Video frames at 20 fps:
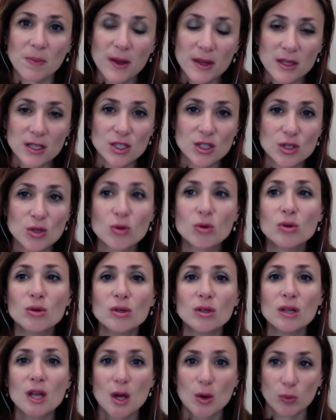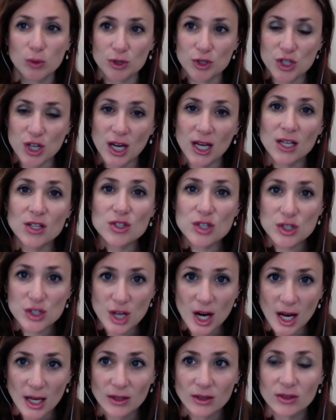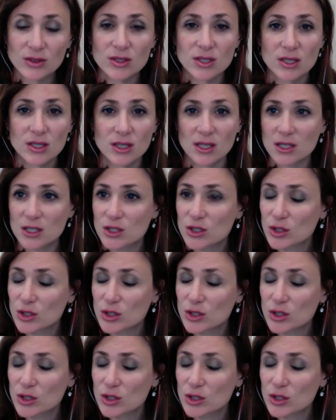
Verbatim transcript: the school will change a child's this